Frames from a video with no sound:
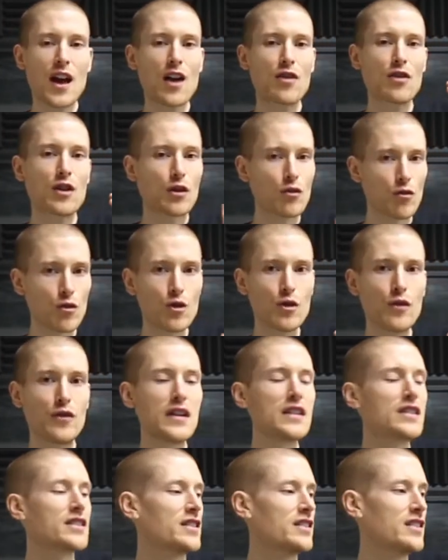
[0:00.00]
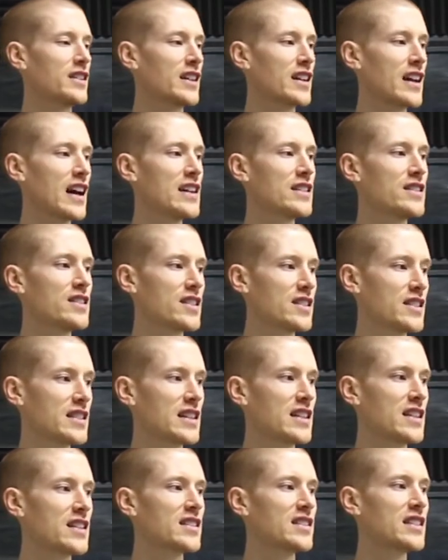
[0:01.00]
the groove isn't. Okay, so you can
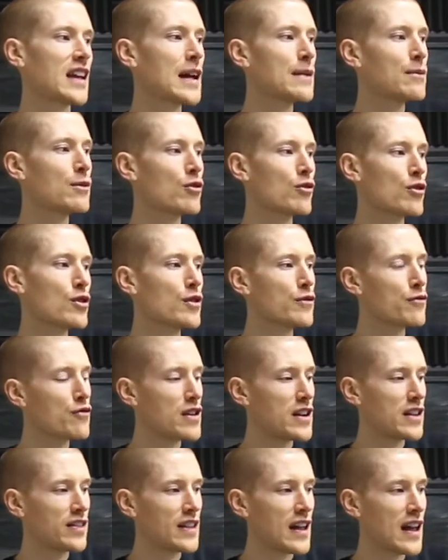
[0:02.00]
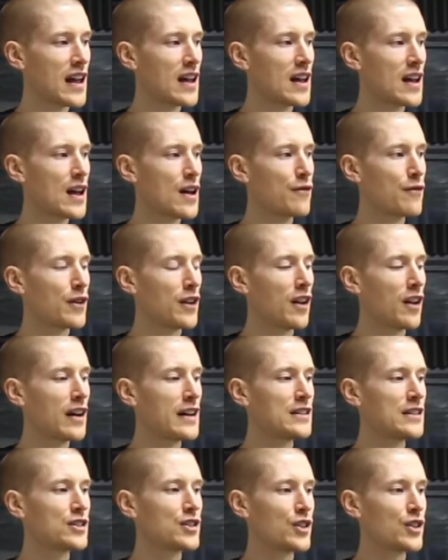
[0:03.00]
see the same groove written there for
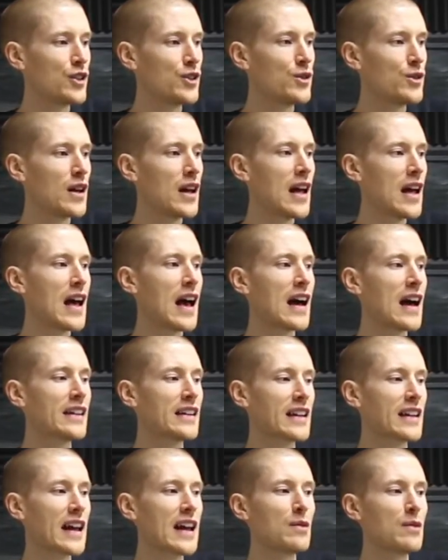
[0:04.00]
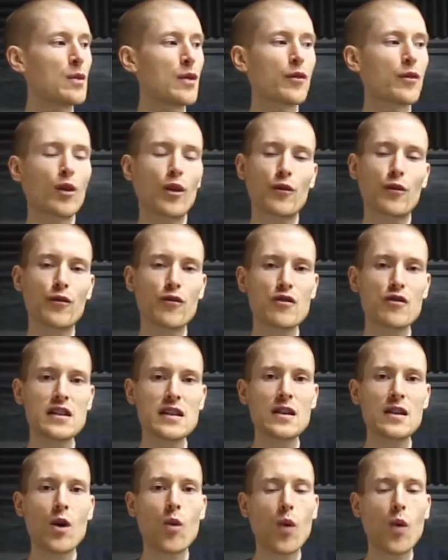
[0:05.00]
line 2. And again, we've got
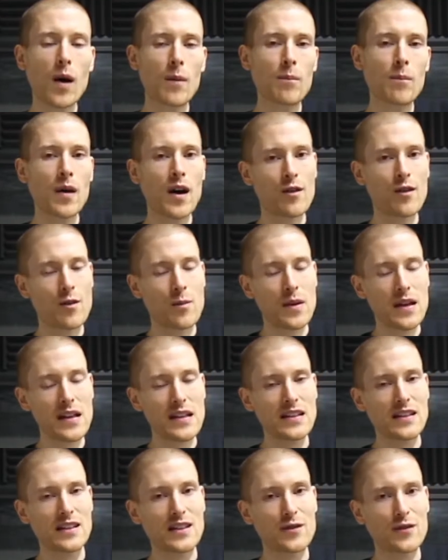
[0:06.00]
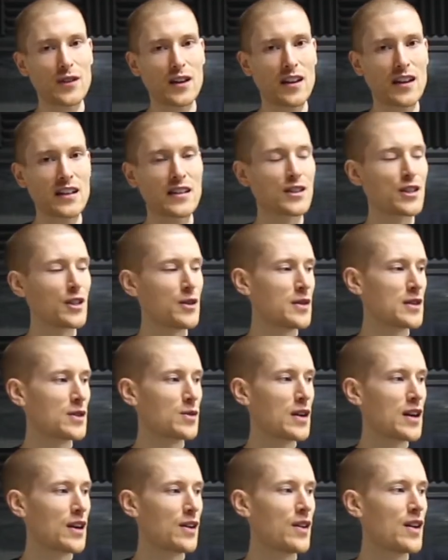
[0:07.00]
3 1-bar repeats for line 2 as
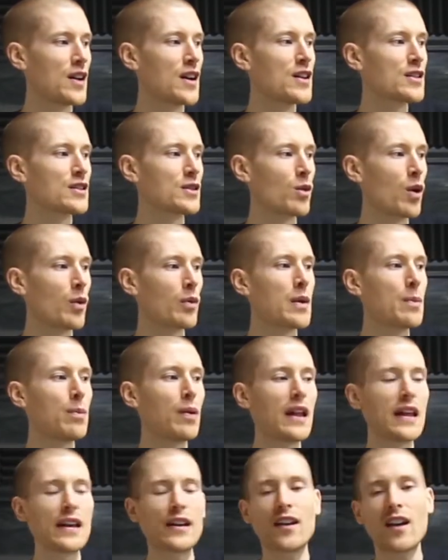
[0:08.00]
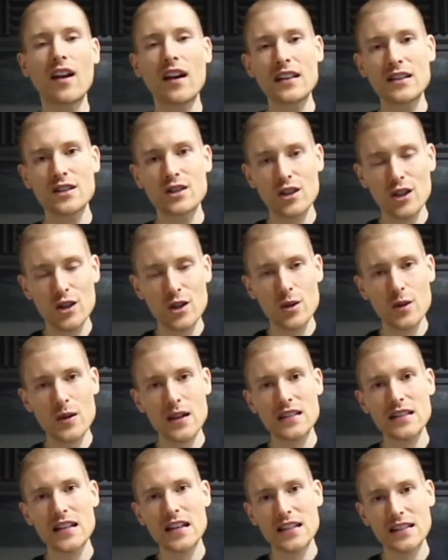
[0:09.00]
well. So what we play on line 2
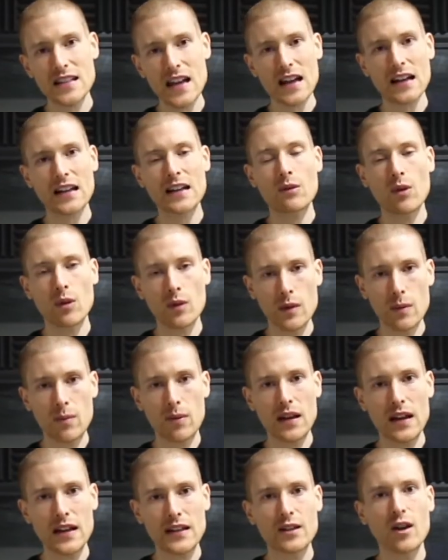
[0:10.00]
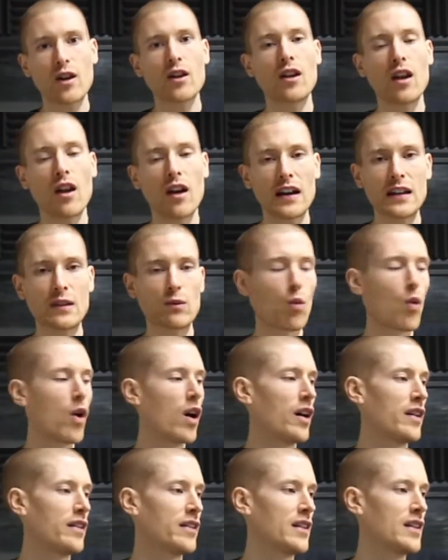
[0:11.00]
is exactly what we played on line
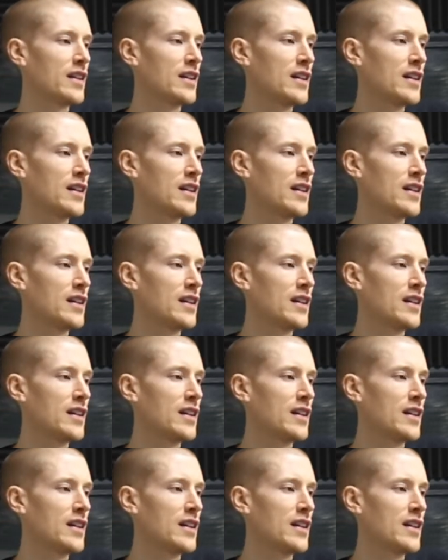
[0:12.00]
1.